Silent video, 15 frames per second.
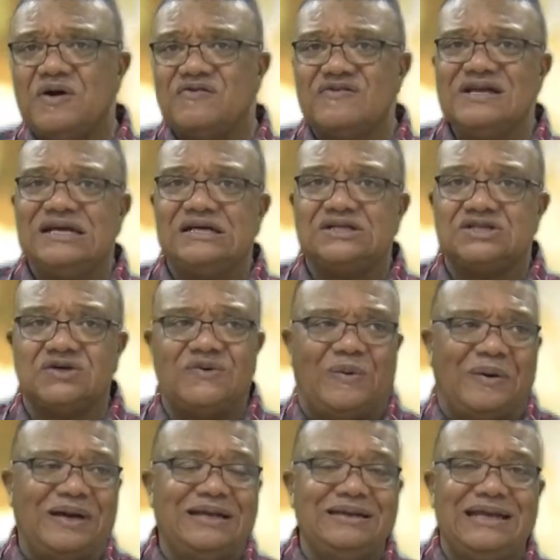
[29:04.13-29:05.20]
we're really
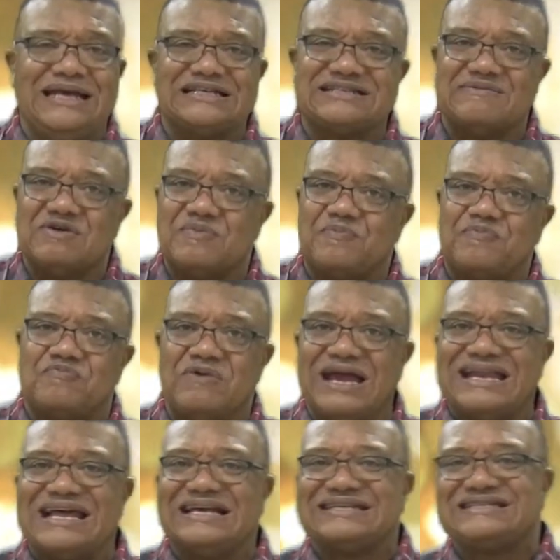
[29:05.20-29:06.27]
doing is that we're
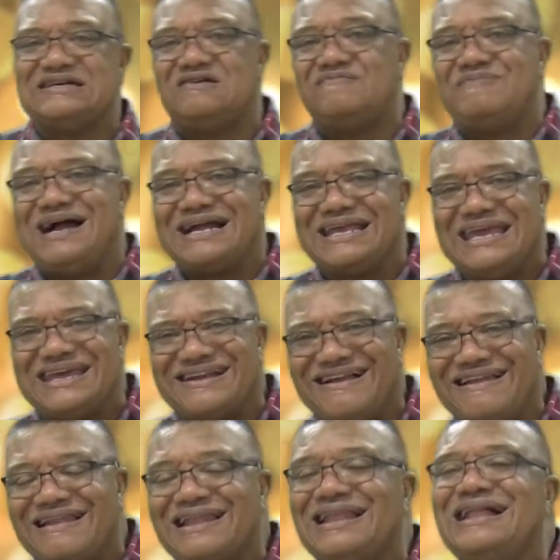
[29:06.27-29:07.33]
bringing ourselves back in
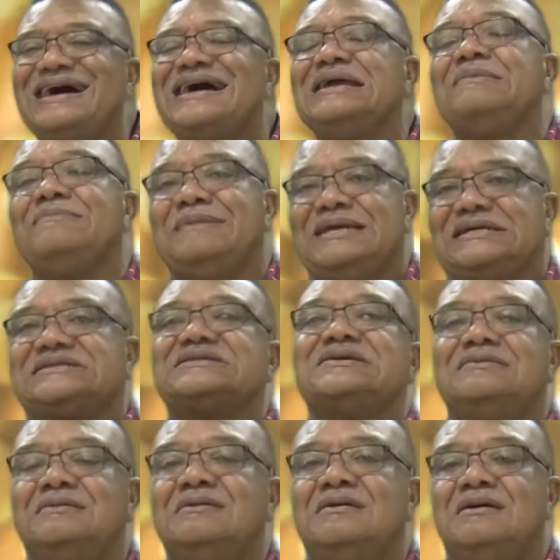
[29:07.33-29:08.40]
alignment
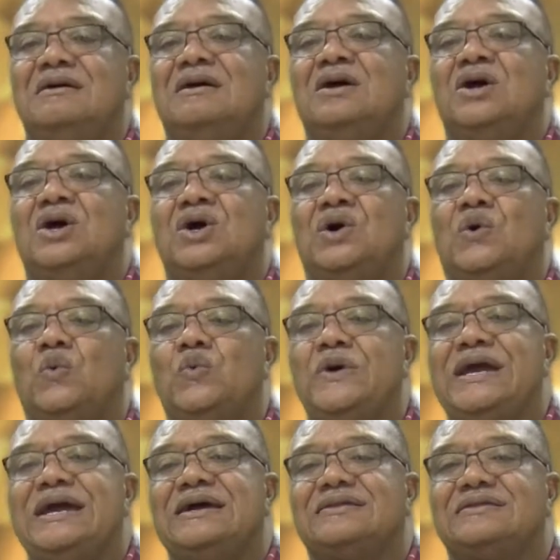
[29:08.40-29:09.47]

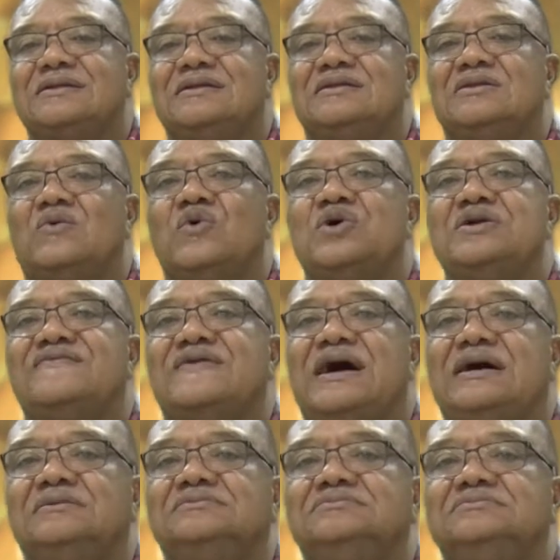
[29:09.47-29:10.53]
with the Word of God,